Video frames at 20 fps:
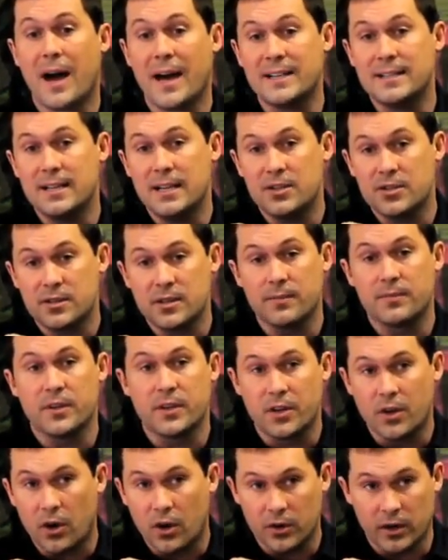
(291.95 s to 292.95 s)
I teach
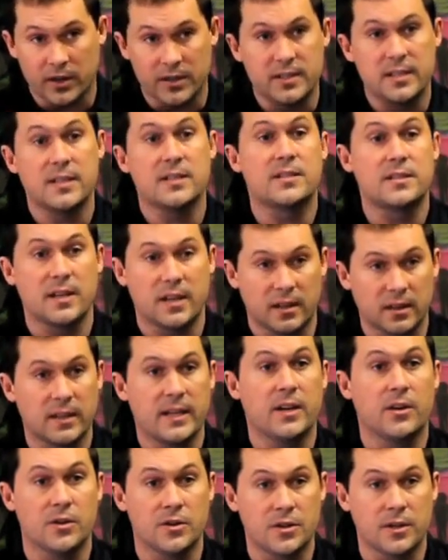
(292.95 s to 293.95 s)
something called artistic
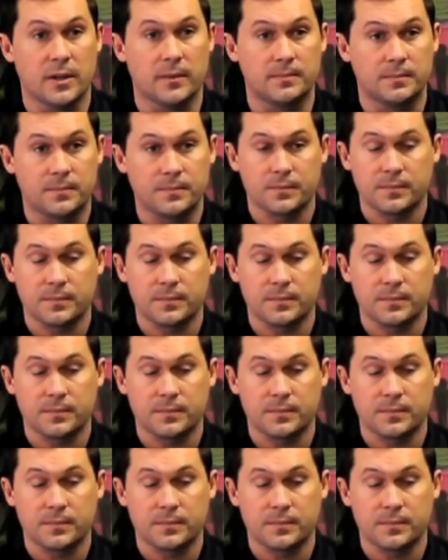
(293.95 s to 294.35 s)
leadership.